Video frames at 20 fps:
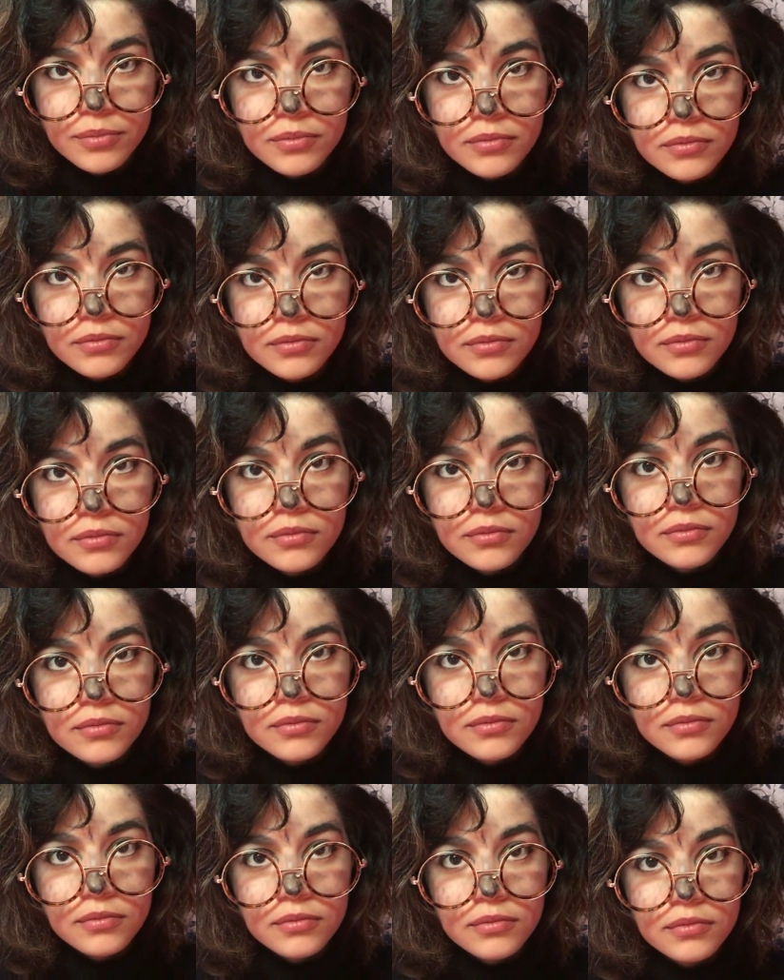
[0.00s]

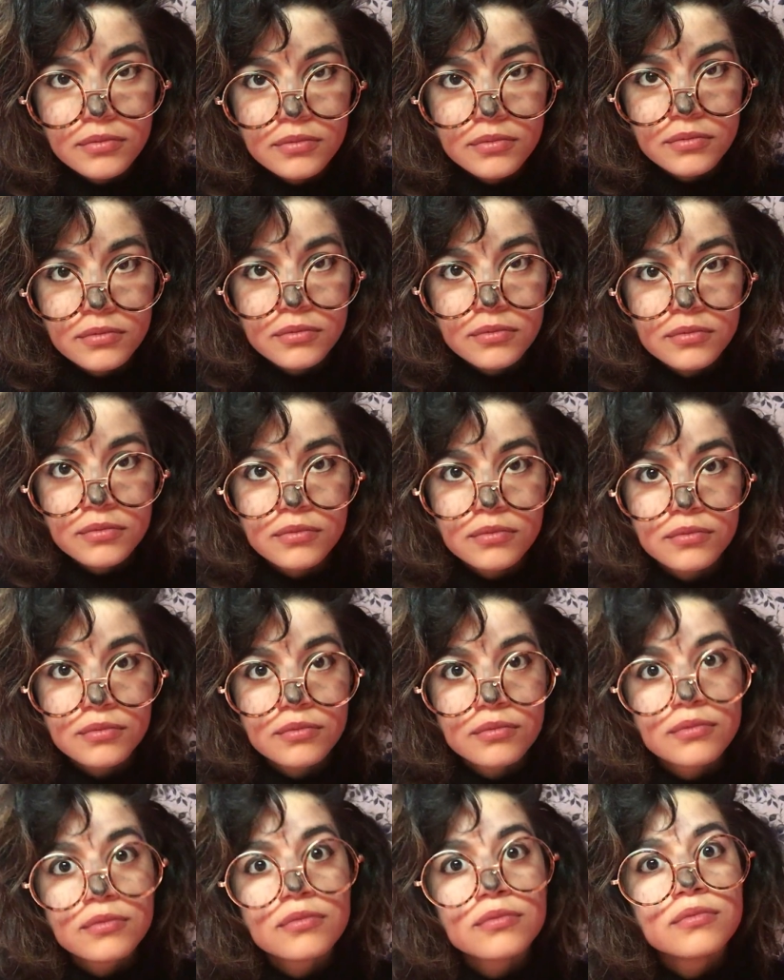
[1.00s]

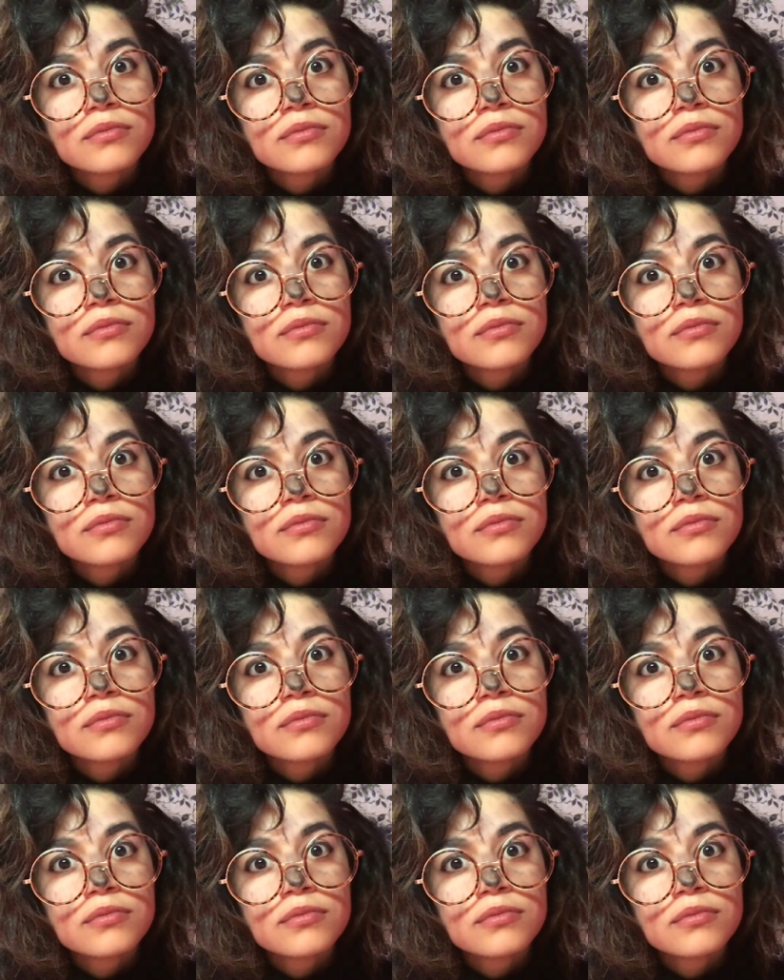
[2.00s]
(silence)